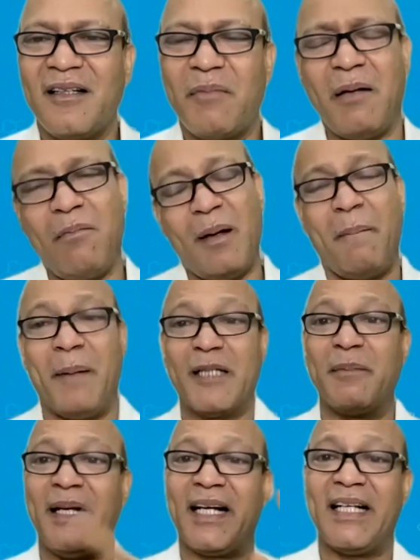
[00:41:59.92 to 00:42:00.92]
Well, main
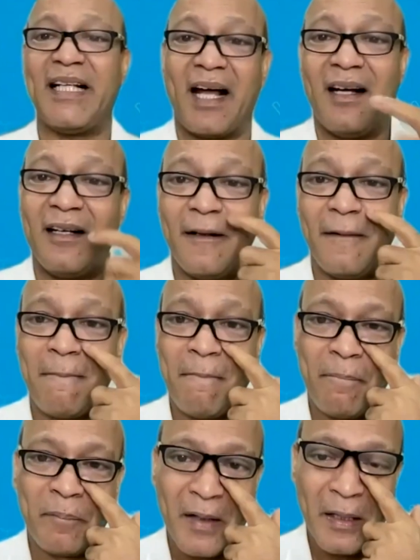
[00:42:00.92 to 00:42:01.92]
bus mein leke jayega,
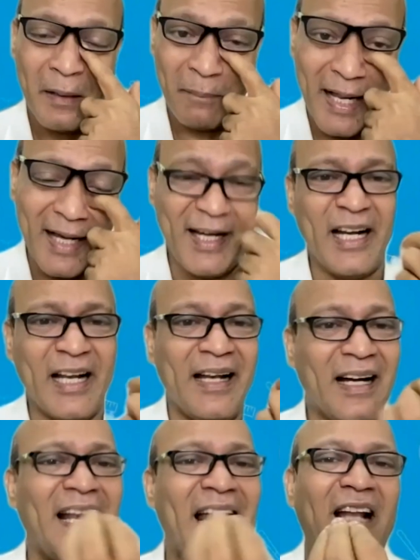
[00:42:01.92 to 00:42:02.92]
but I need a
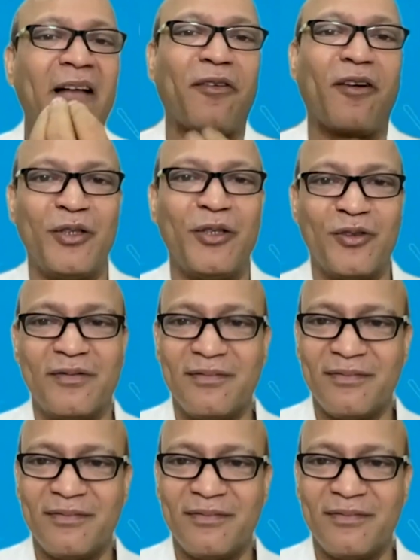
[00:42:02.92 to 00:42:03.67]
little help from you.